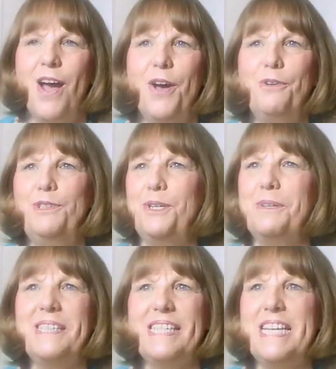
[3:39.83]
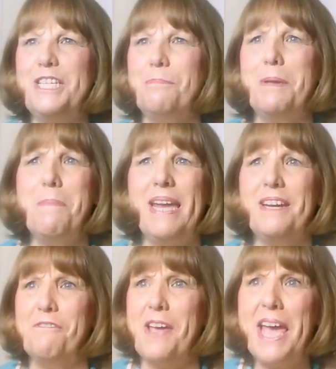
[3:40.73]
Oh, tools need to be made
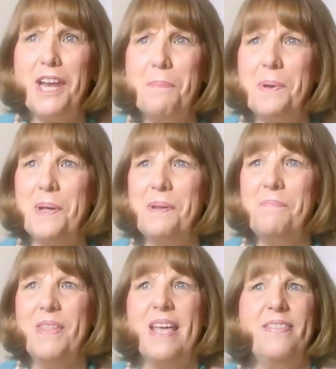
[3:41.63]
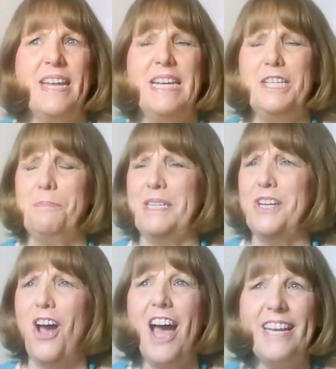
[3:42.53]
available. They need to be
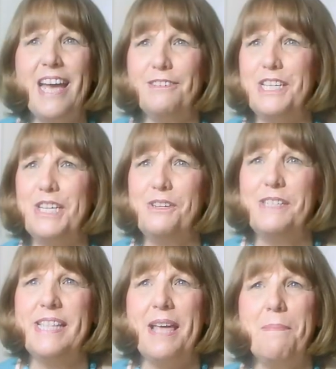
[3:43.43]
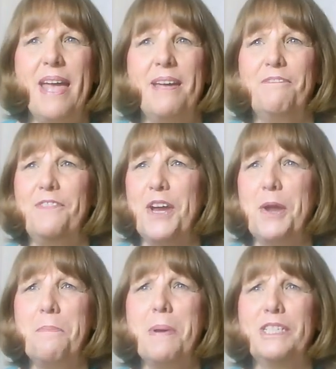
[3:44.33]
taught how to use them and
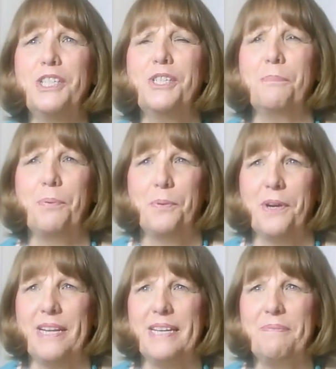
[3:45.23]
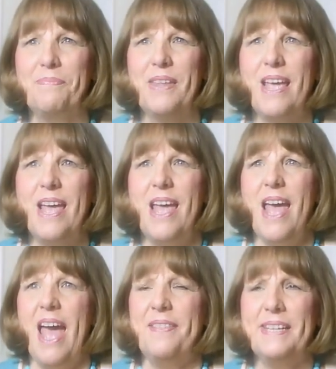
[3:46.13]
very much supported.
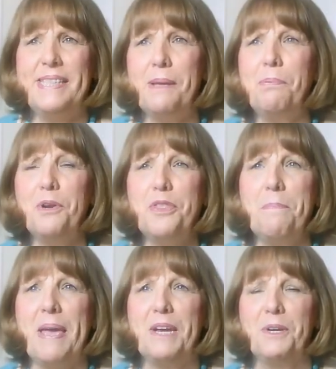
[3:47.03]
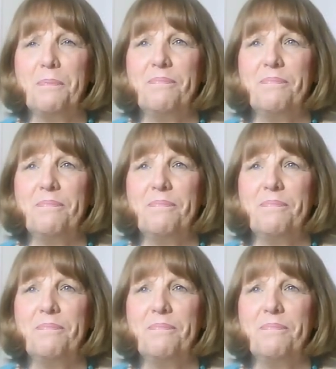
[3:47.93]
And the simpler, the better.